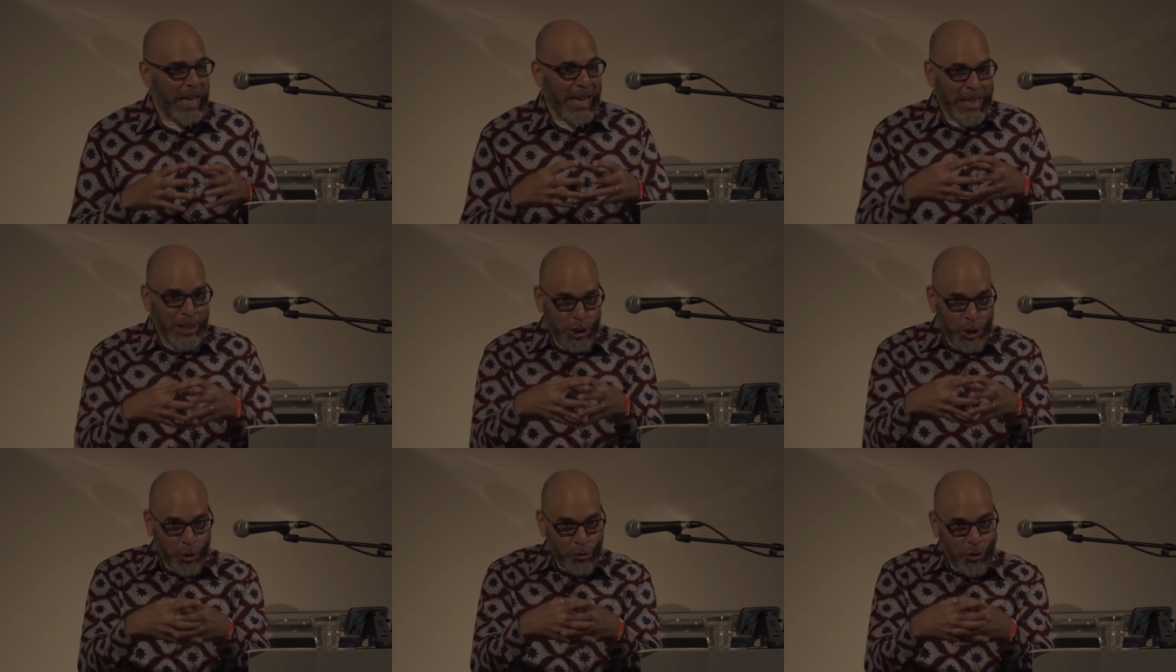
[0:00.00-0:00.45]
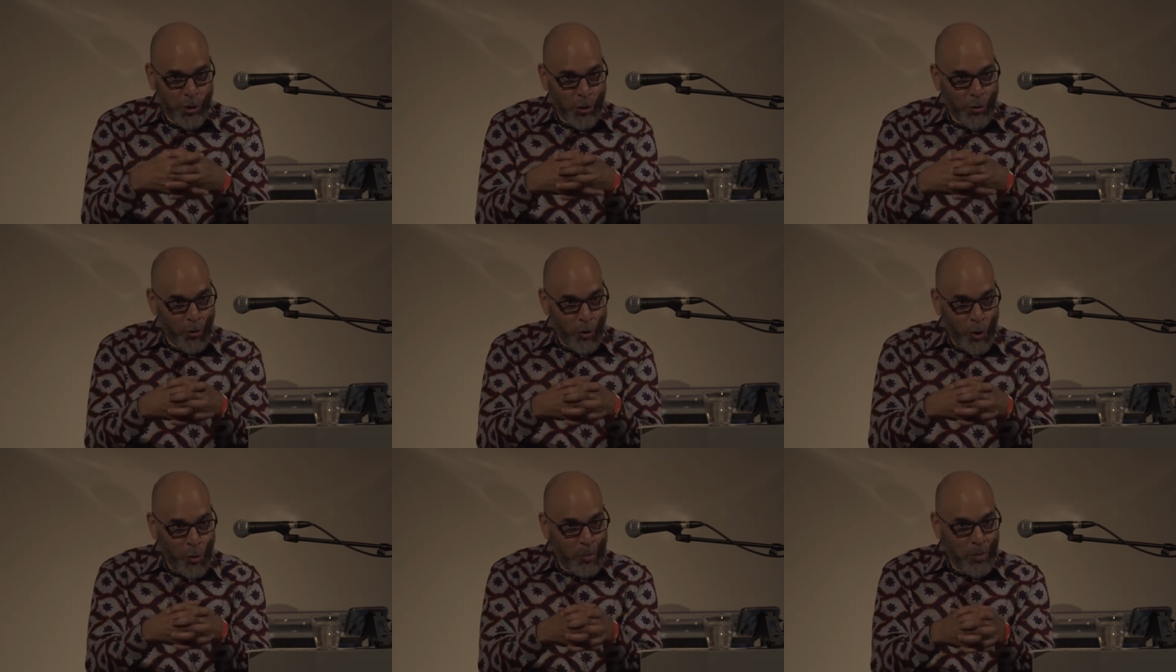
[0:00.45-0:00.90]

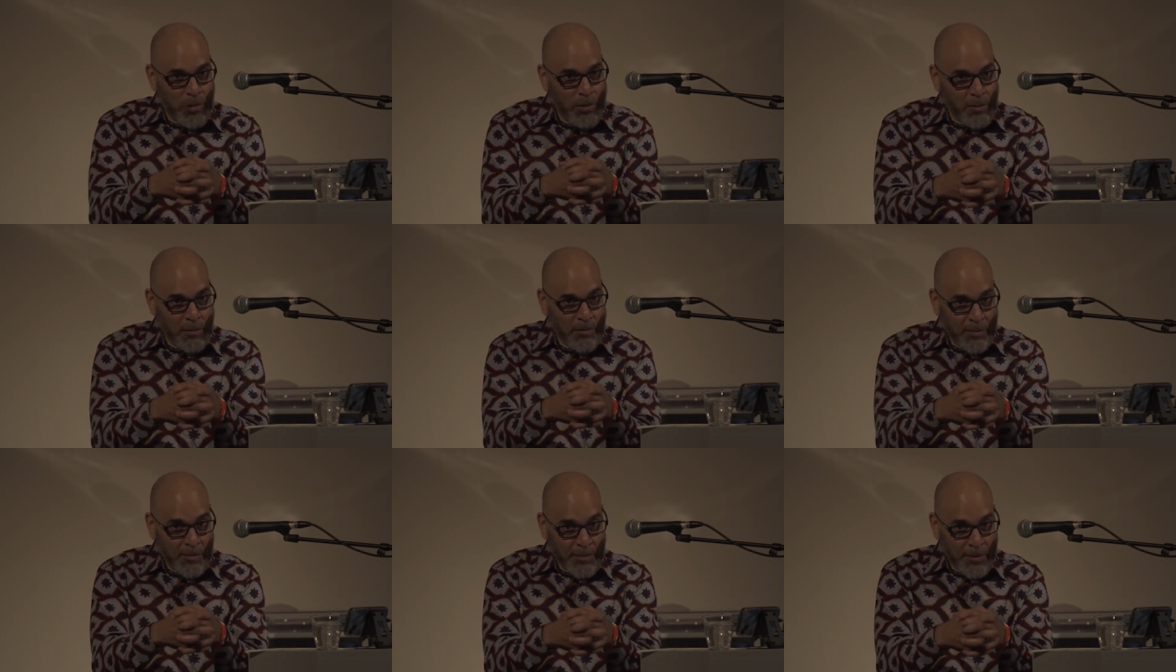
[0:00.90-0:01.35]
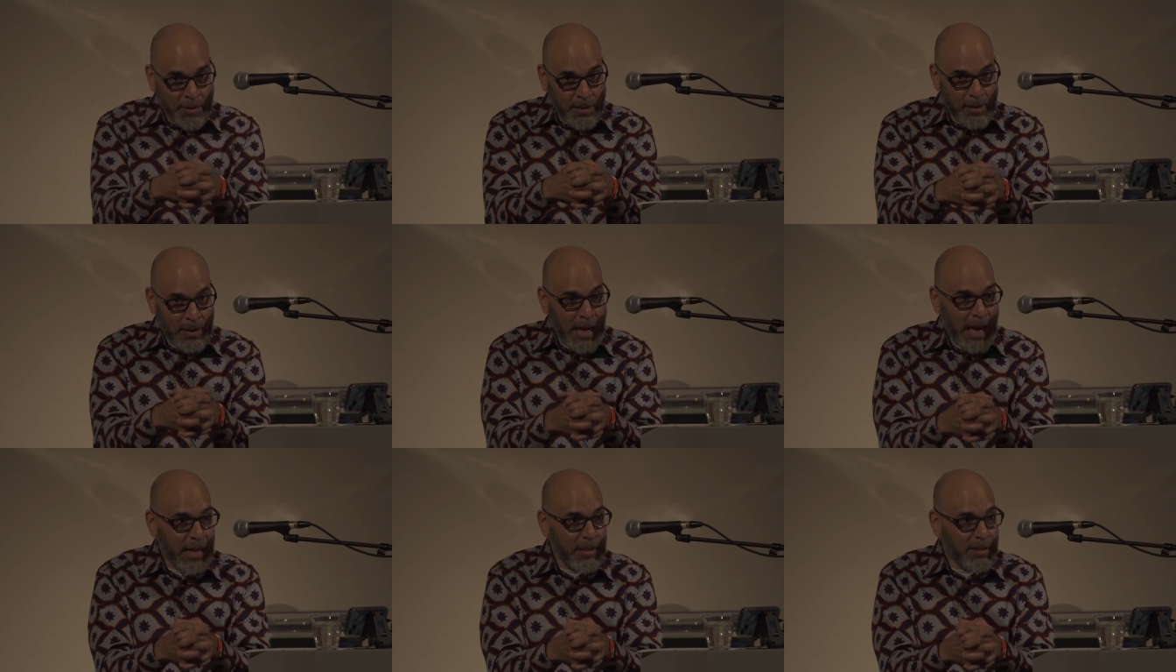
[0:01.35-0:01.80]
intra-group
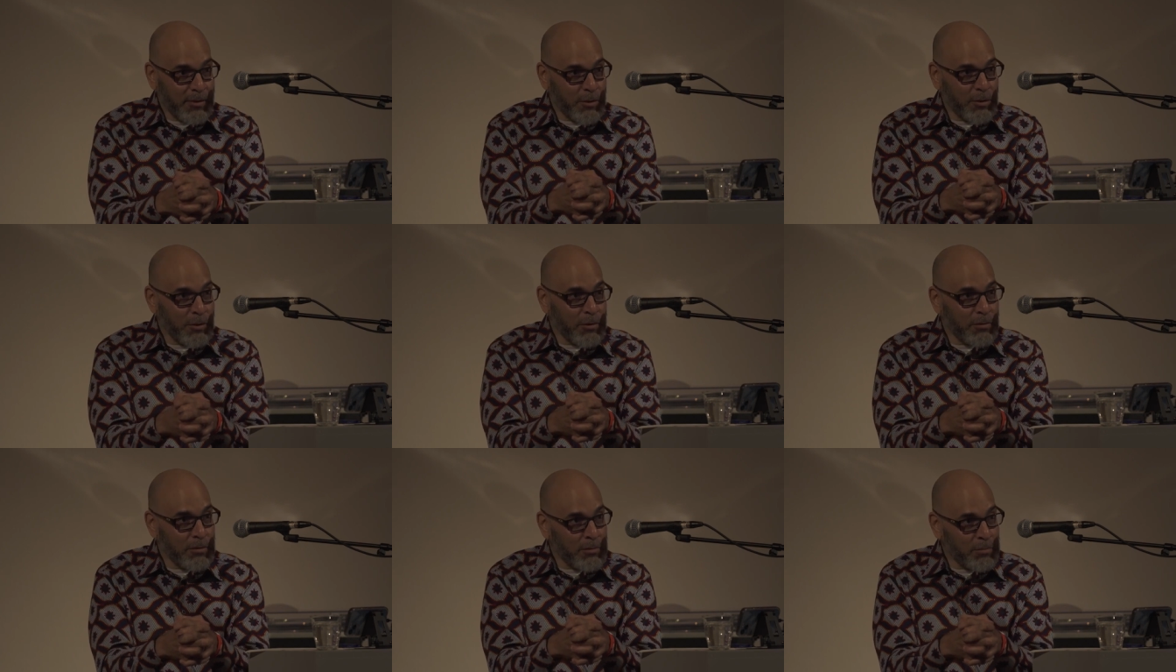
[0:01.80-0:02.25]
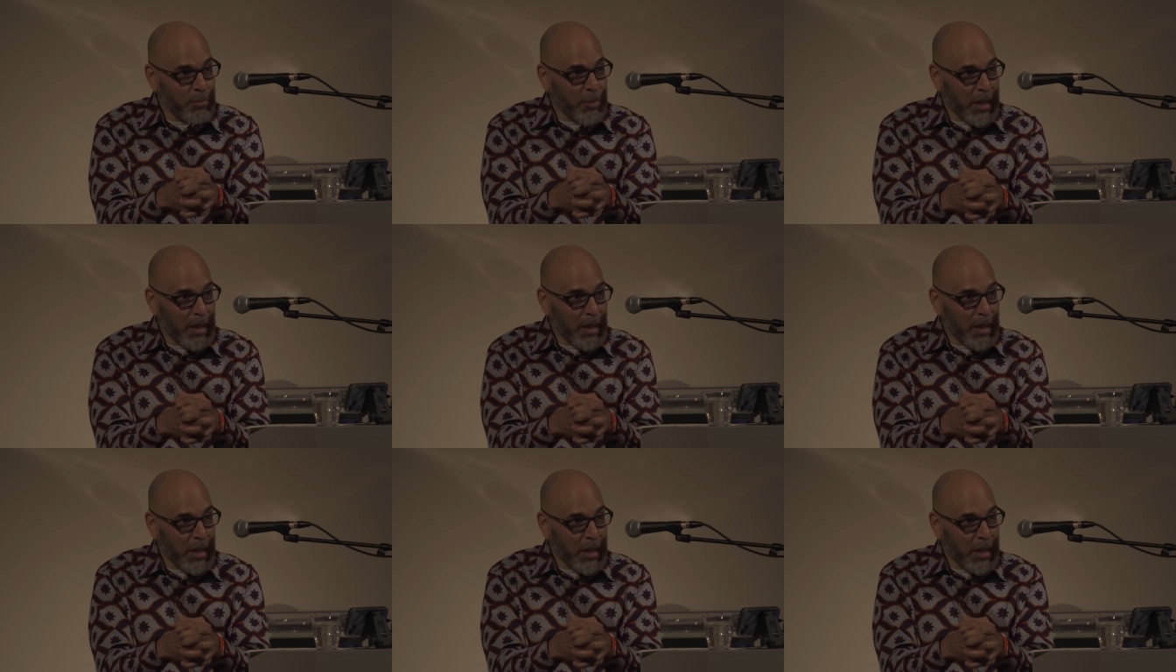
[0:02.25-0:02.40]
hostile